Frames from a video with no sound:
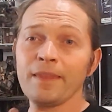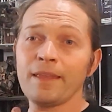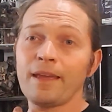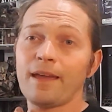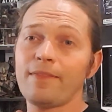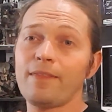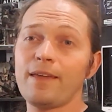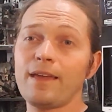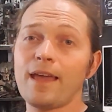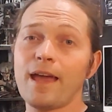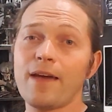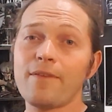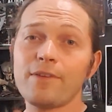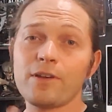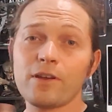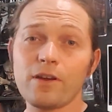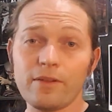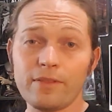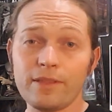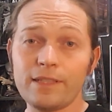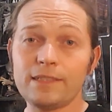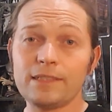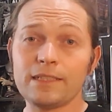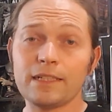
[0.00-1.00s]
I think having
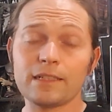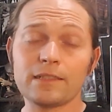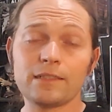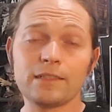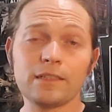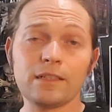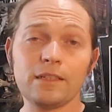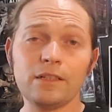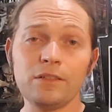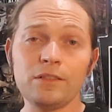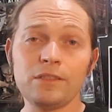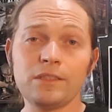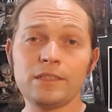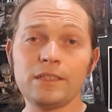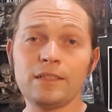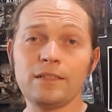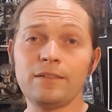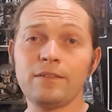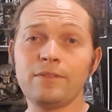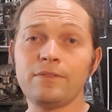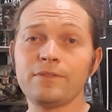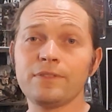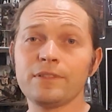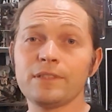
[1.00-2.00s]
all these
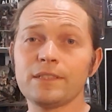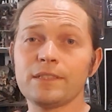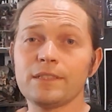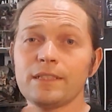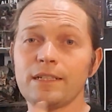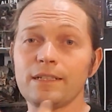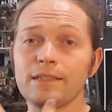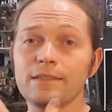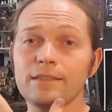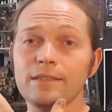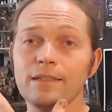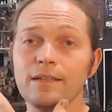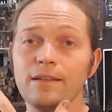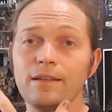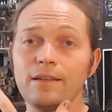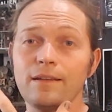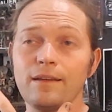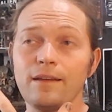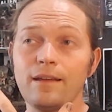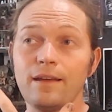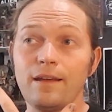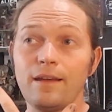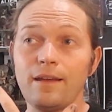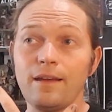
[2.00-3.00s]
exclusives is
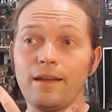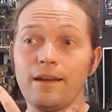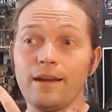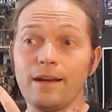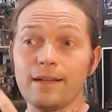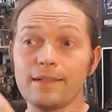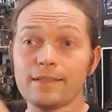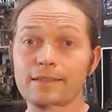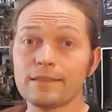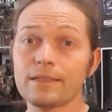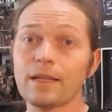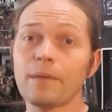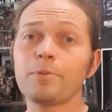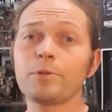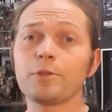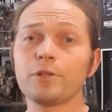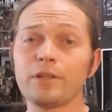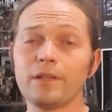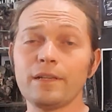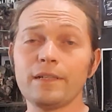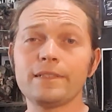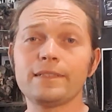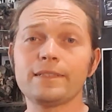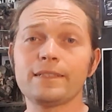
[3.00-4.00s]
an
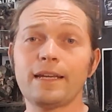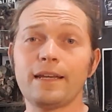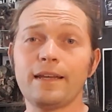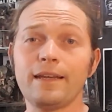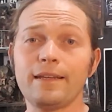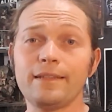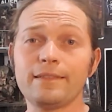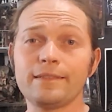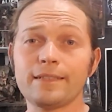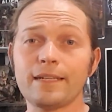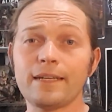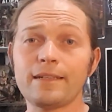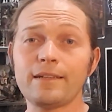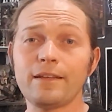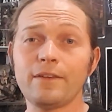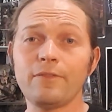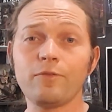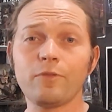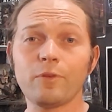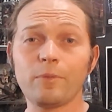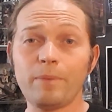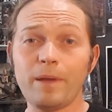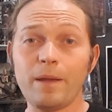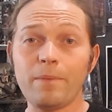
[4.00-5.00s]
exceptional incentive
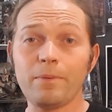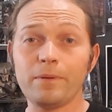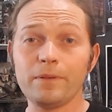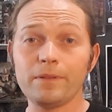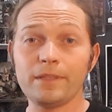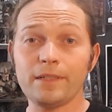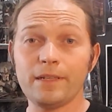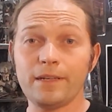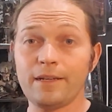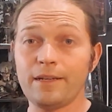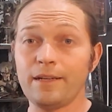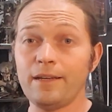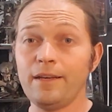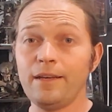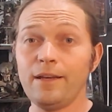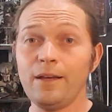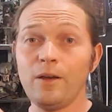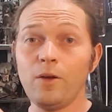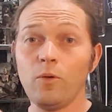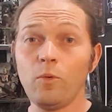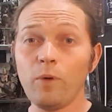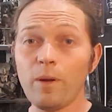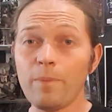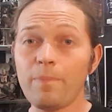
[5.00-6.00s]
for people to
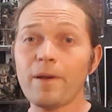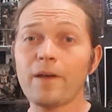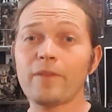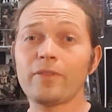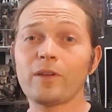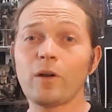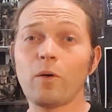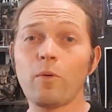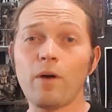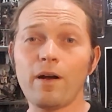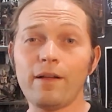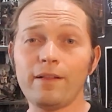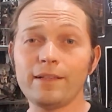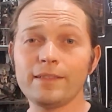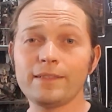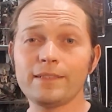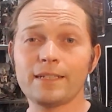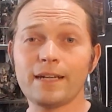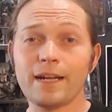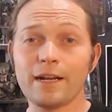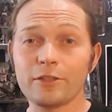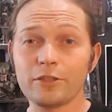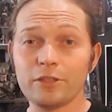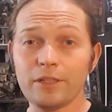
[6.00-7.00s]
whip out their
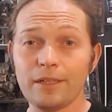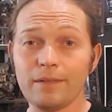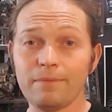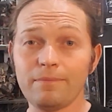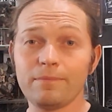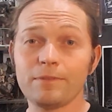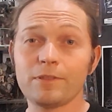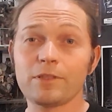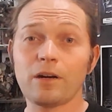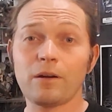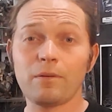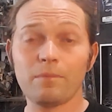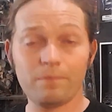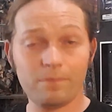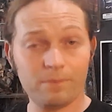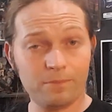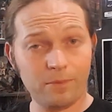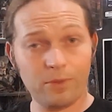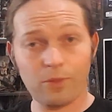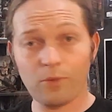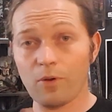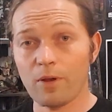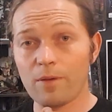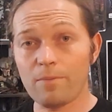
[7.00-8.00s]
wallets and actually start
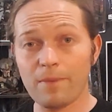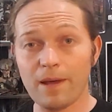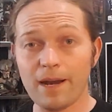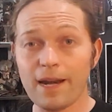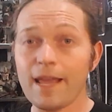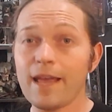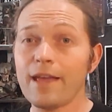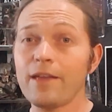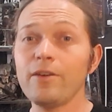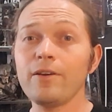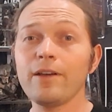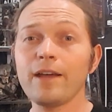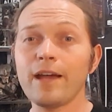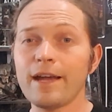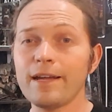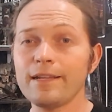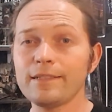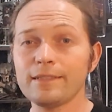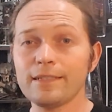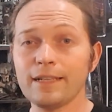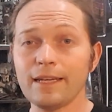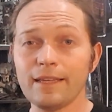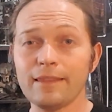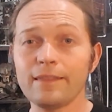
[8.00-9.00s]
throwing money at you
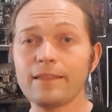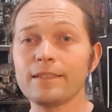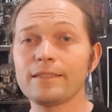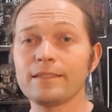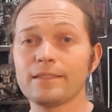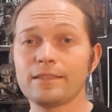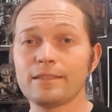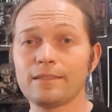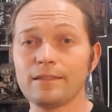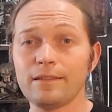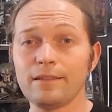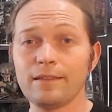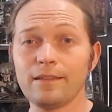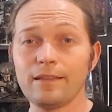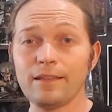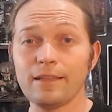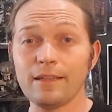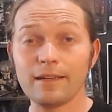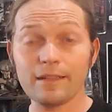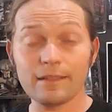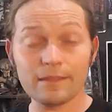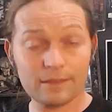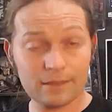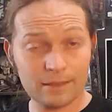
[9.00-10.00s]
guys to get
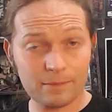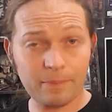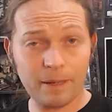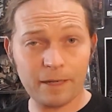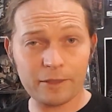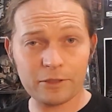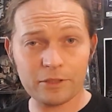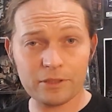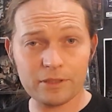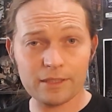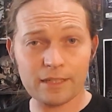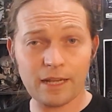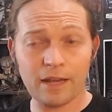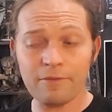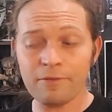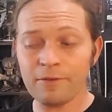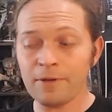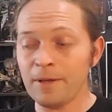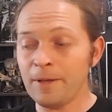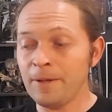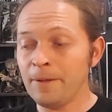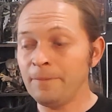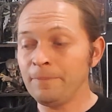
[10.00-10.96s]
the special stuff.